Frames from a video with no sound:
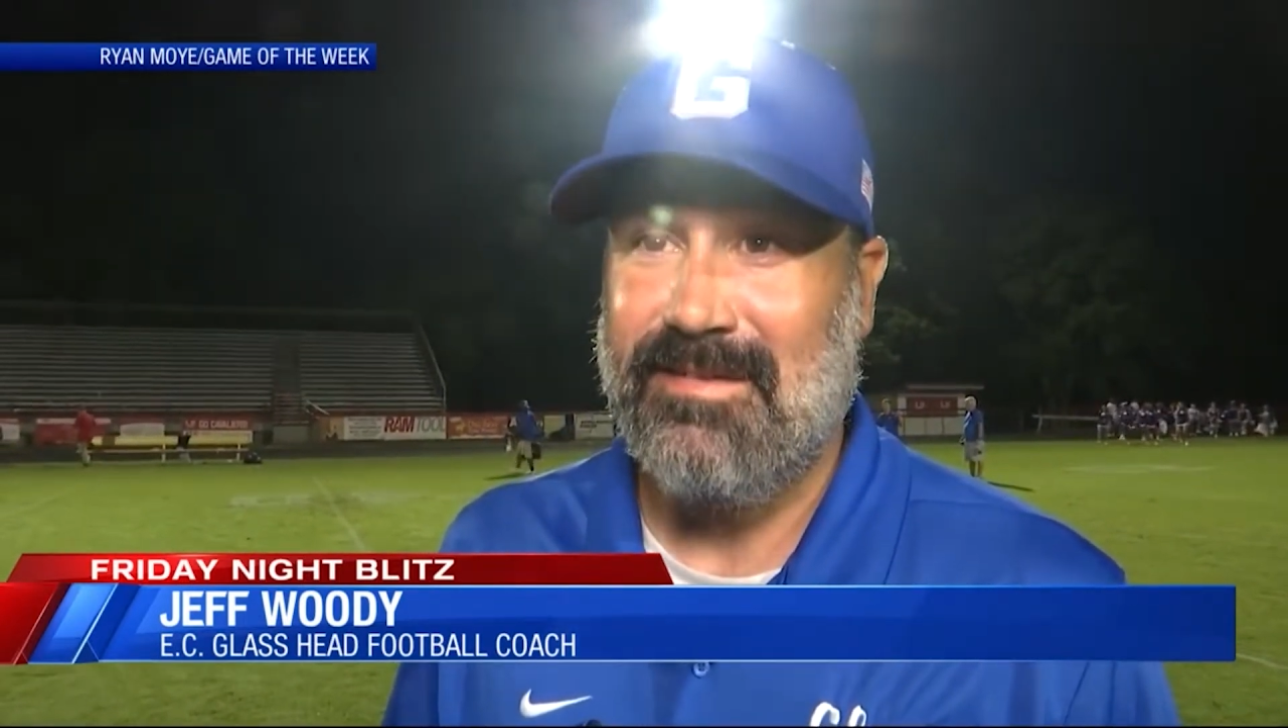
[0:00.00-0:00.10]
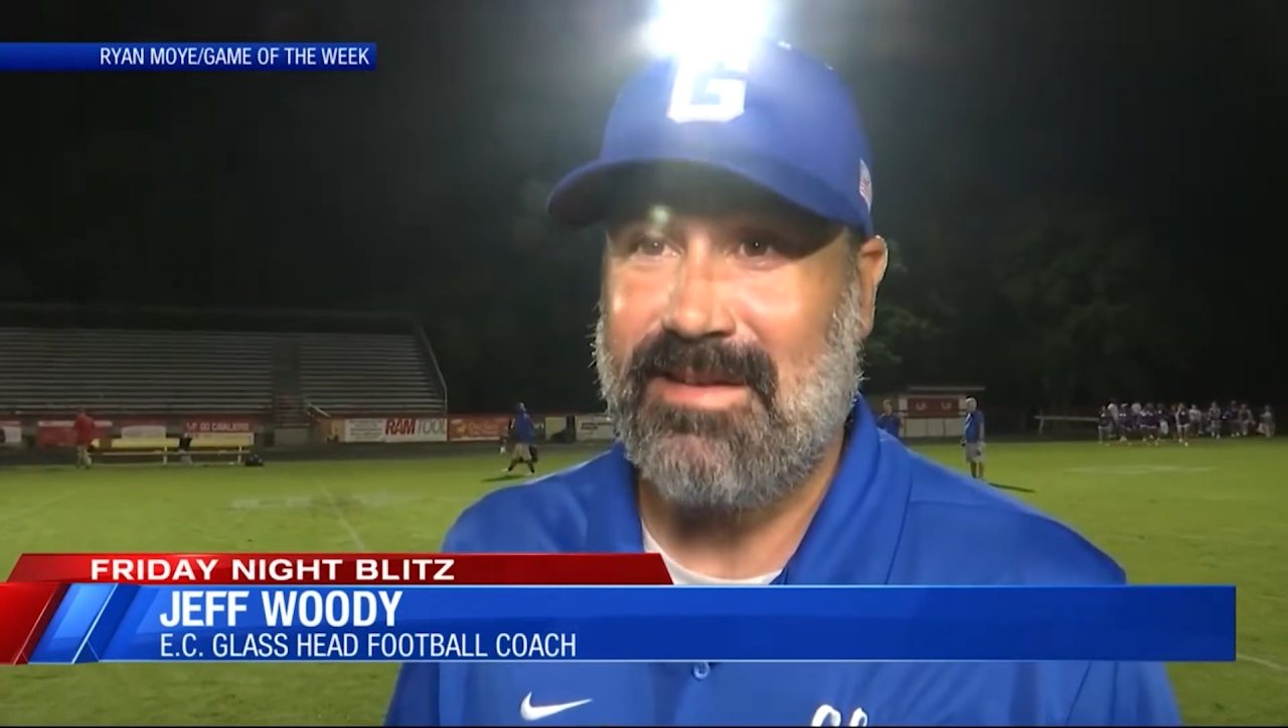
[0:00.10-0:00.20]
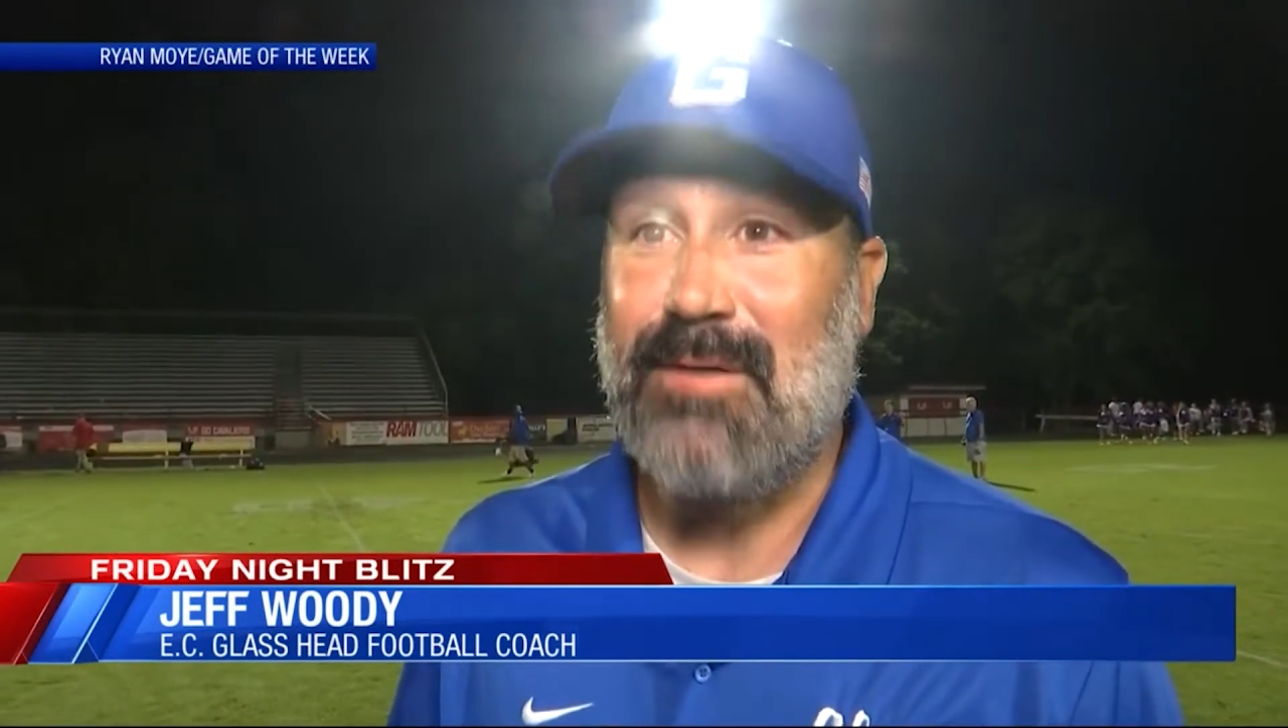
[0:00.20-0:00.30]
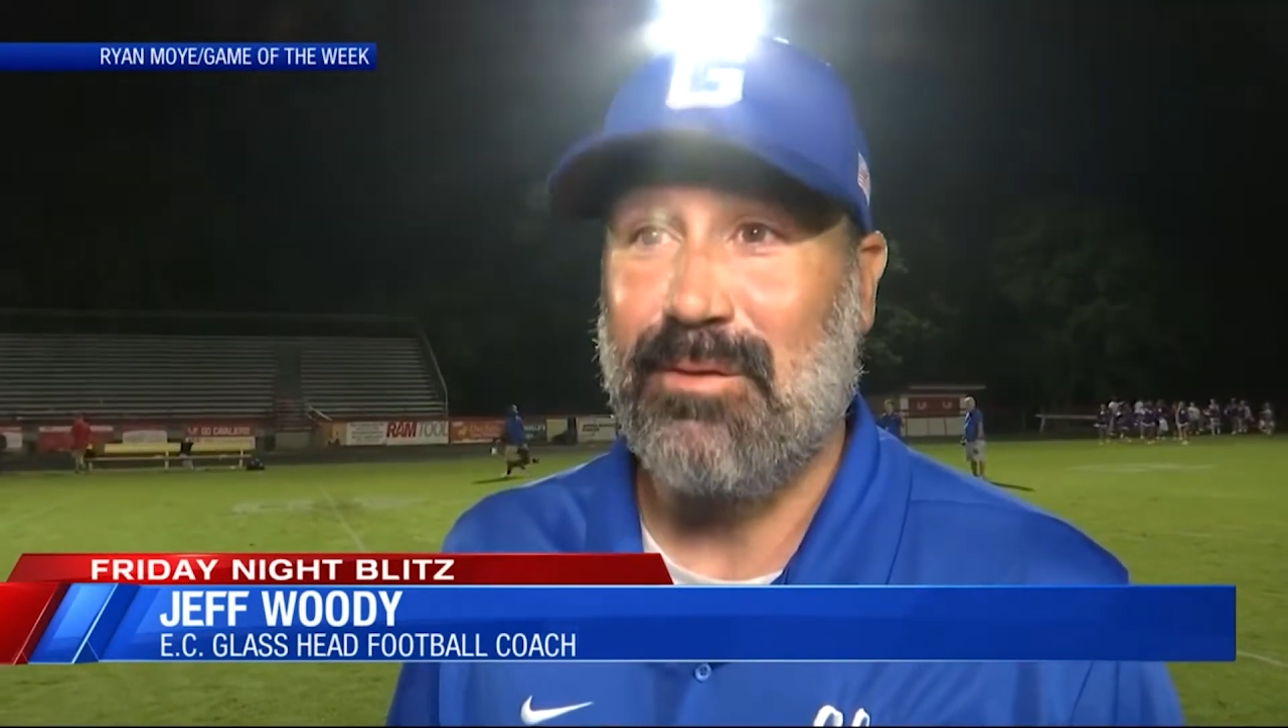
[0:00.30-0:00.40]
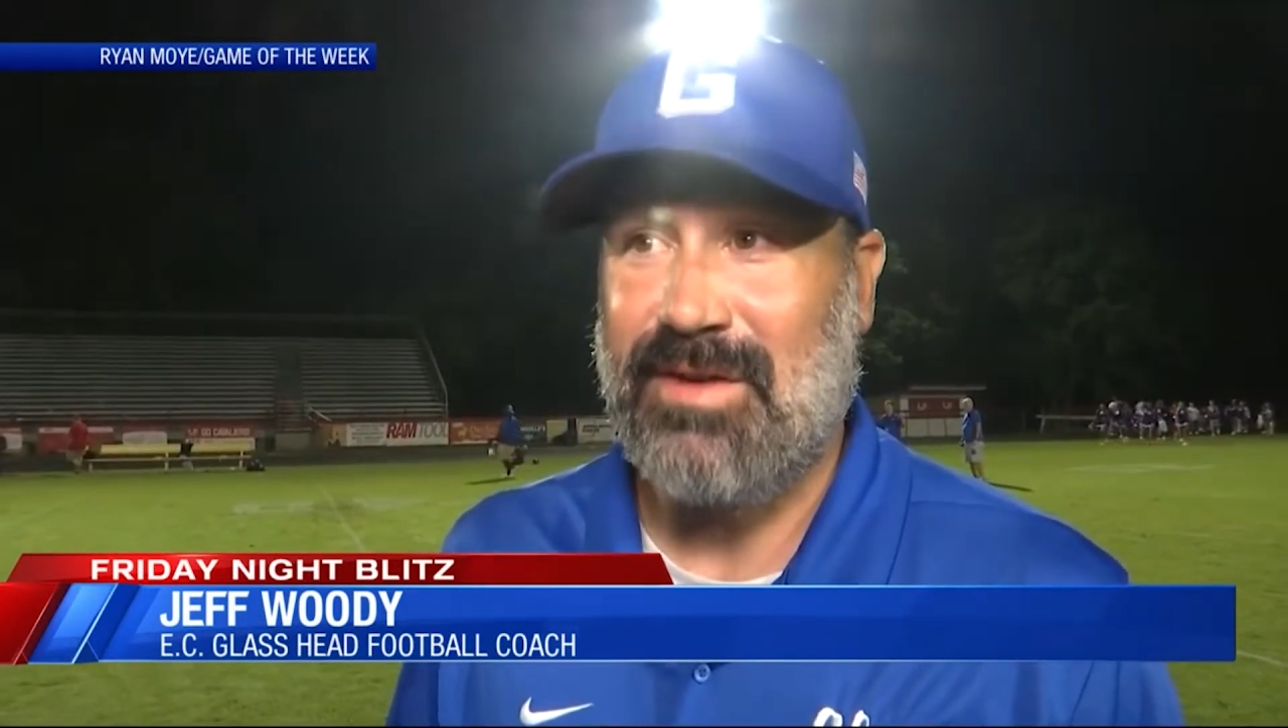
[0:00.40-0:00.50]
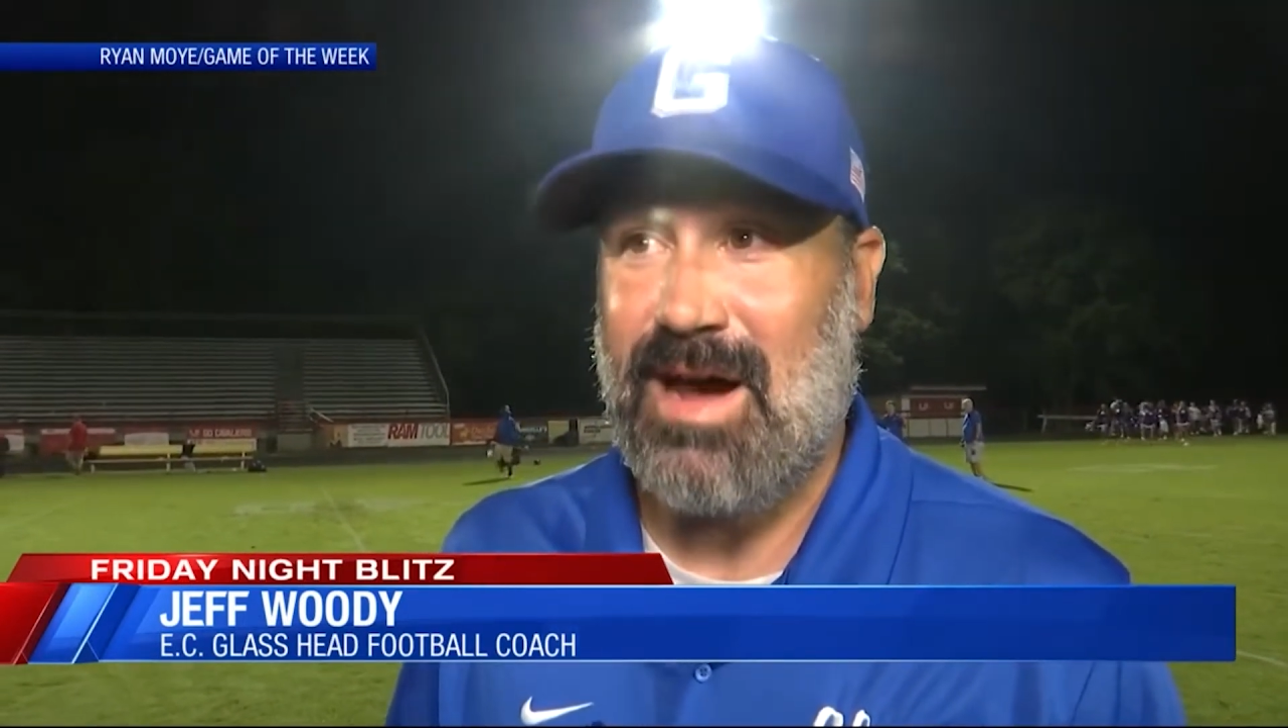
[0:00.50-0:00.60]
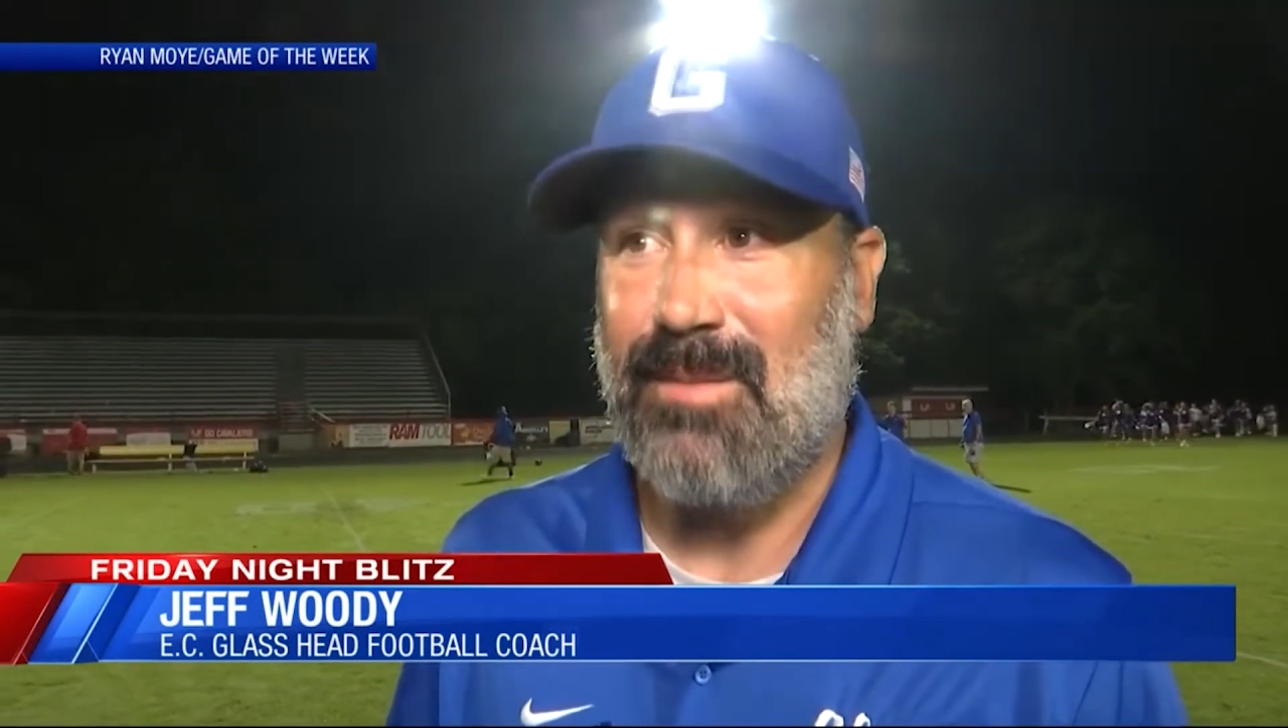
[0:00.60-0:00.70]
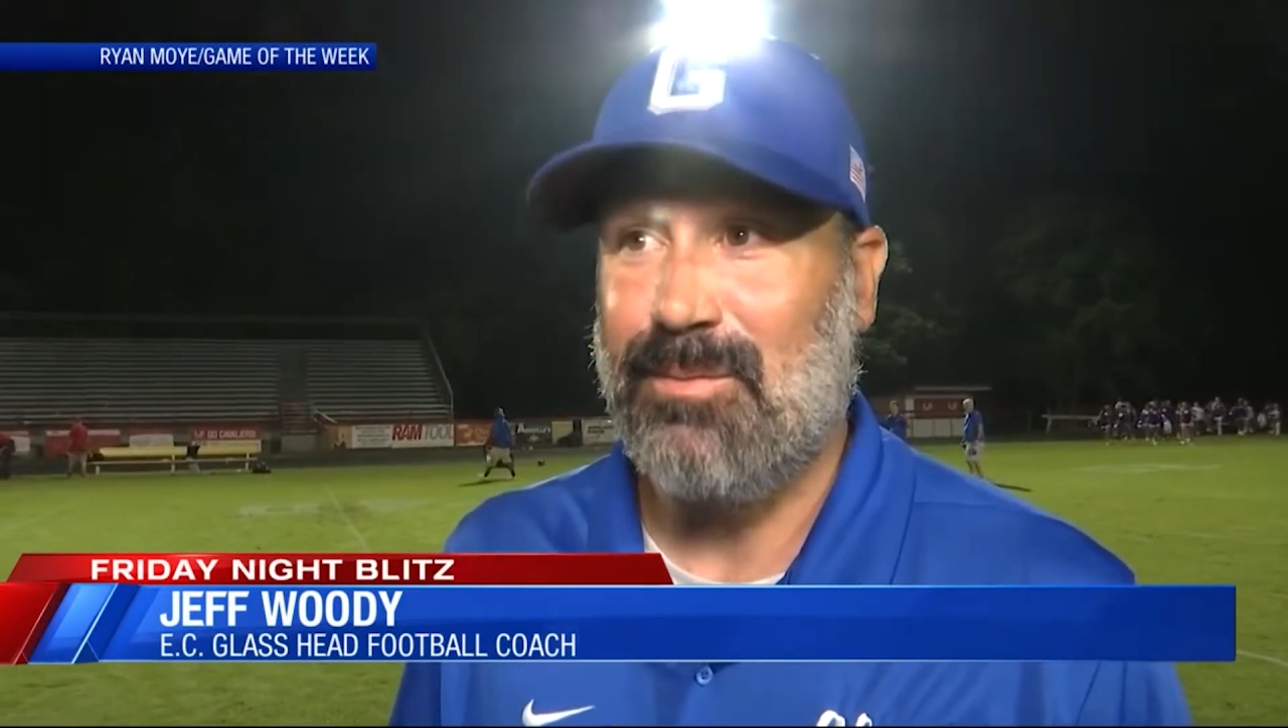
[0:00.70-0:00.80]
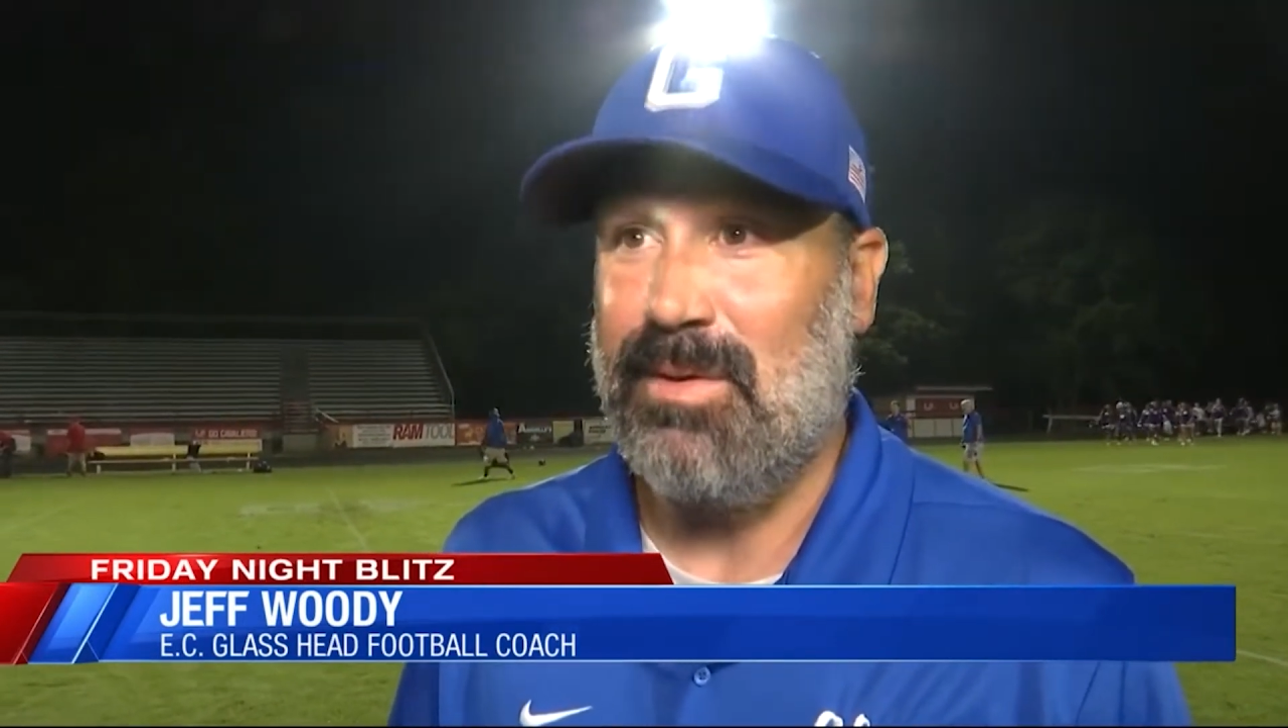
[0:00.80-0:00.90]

several times,